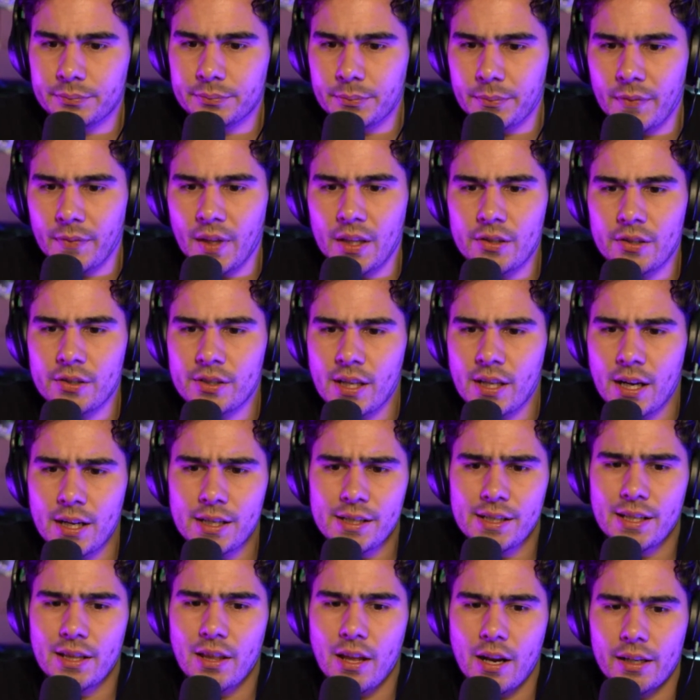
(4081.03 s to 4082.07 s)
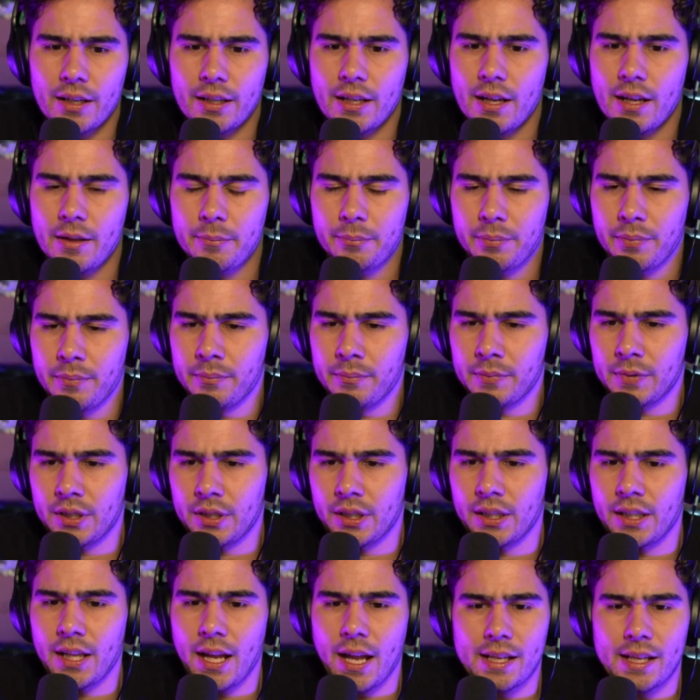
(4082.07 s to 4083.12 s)
There's honestly a lot of
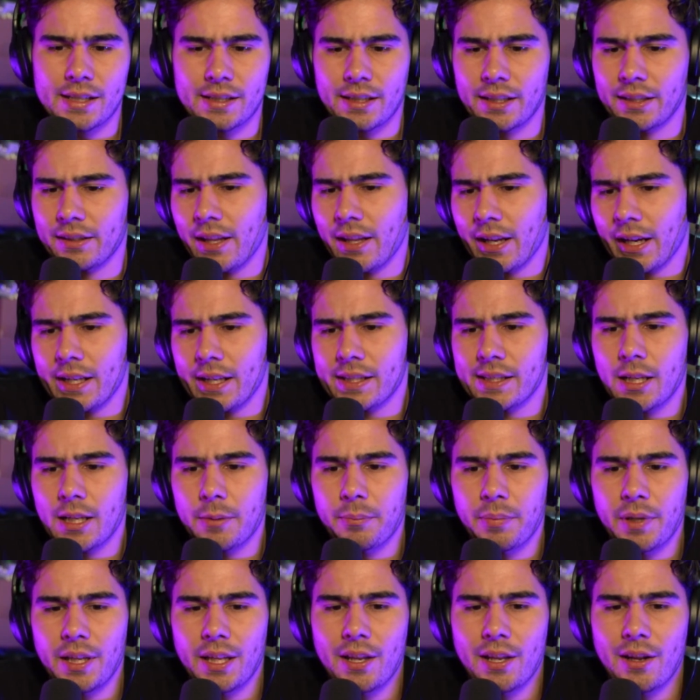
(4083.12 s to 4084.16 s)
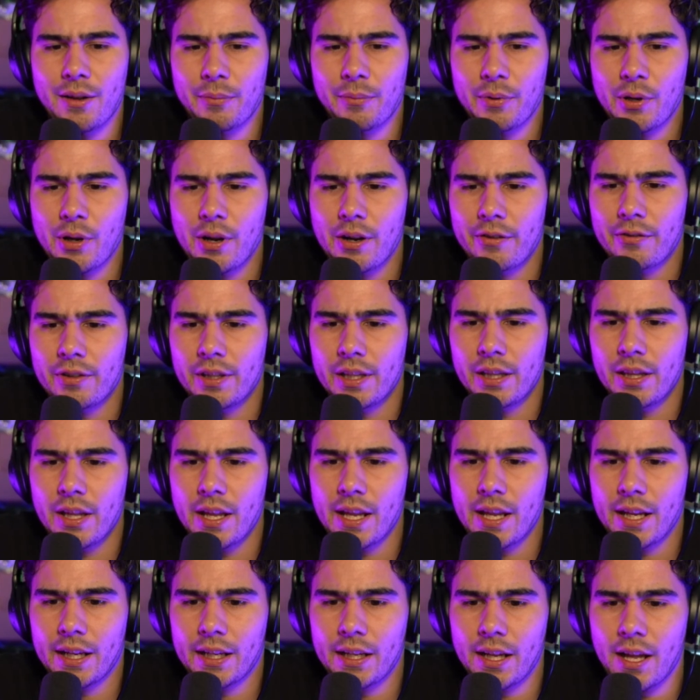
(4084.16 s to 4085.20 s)
good guys. Like I said, Big Youngbo I really
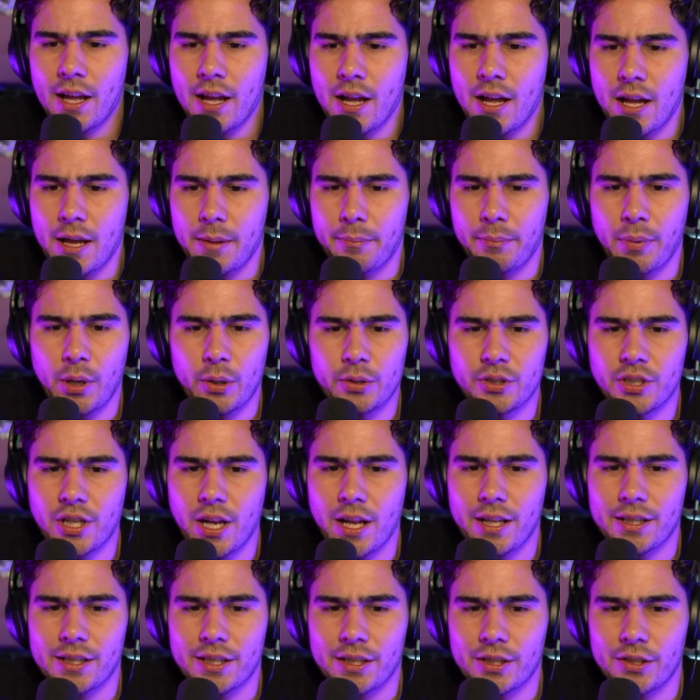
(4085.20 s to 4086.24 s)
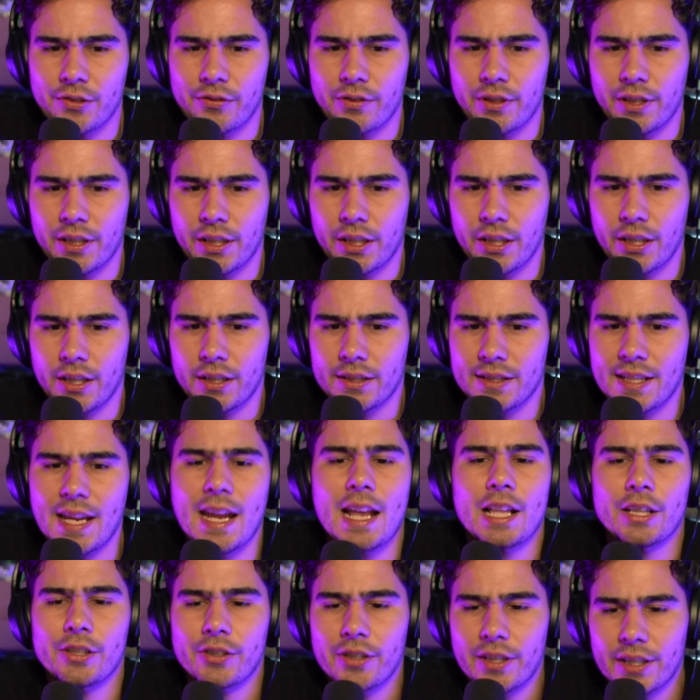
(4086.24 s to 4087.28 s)
like. Bo Johnson's really good.
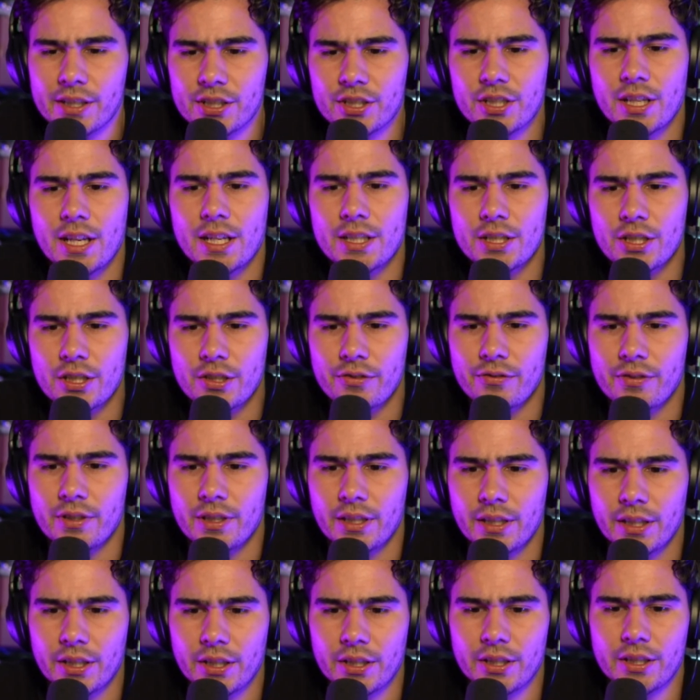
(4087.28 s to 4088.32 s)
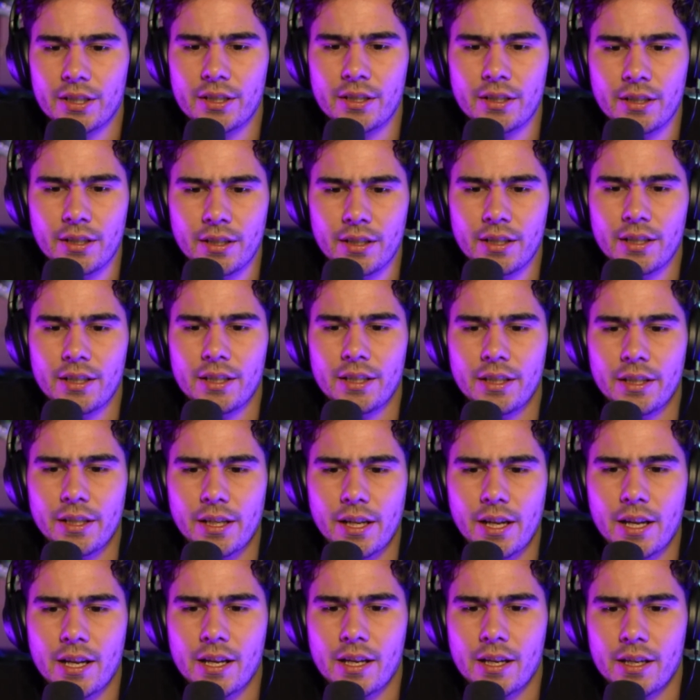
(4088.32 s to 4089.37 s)
Taylor Exchange is really good.
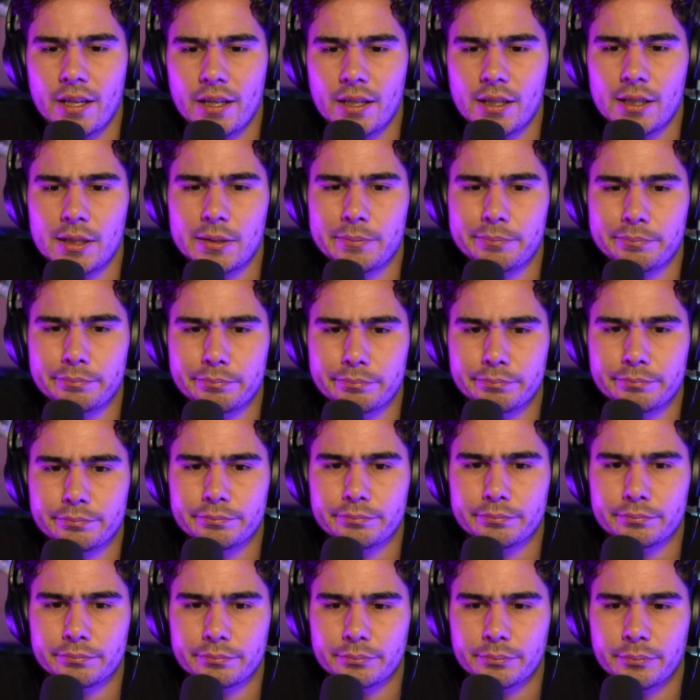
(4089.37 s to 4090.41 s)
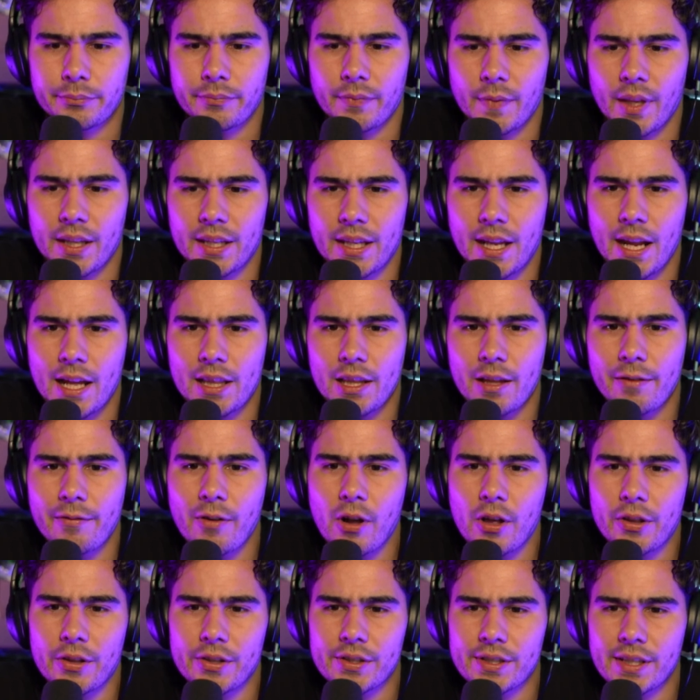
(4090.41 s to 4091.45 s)
Yeah, I love
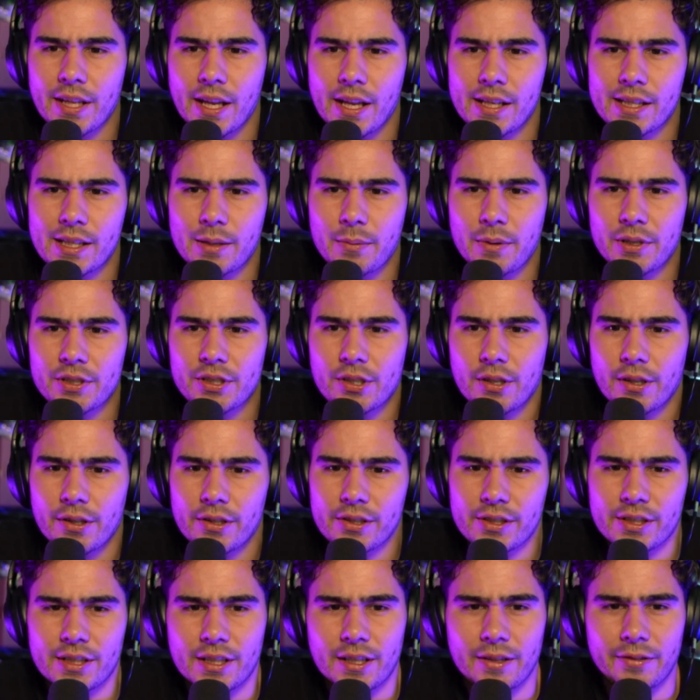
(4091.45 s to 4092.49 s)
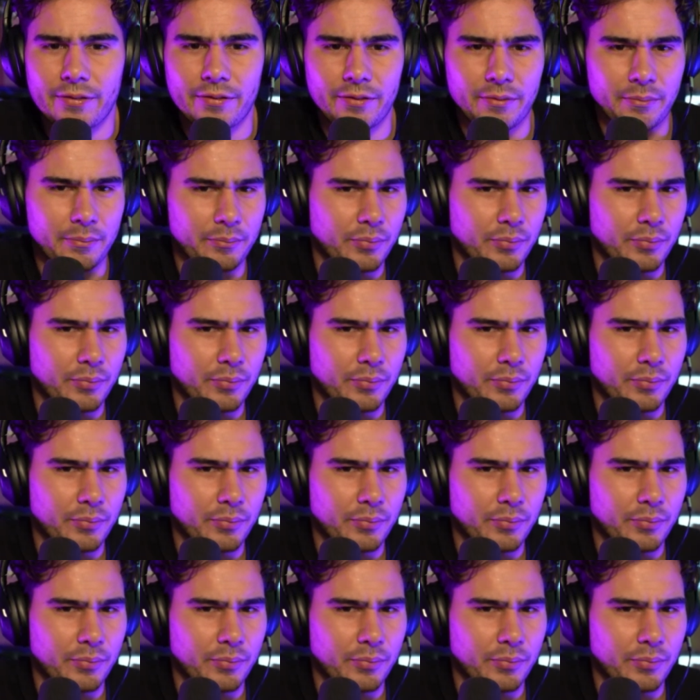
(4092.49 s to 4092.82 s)
all those guys. I watch all their stuff.